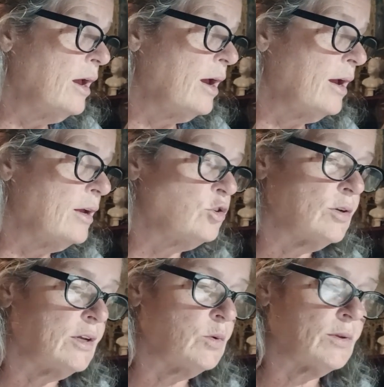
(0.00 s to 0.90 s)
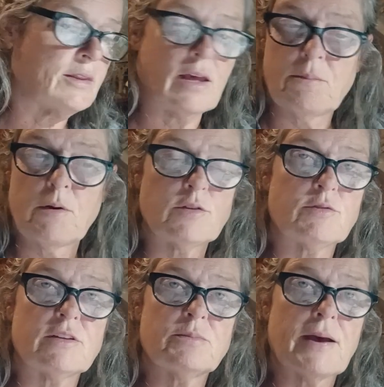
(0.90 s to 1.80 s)
and treat you with the utmost
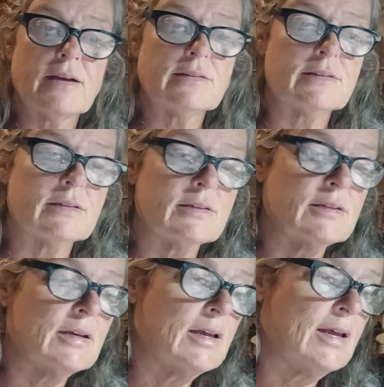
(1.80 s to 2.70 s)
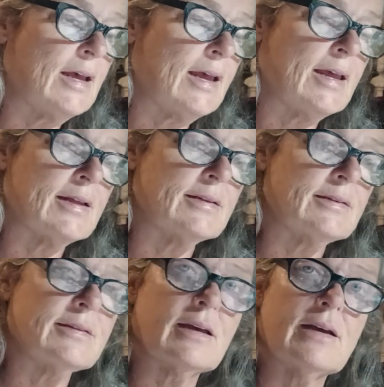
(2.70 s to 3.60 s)
respect, and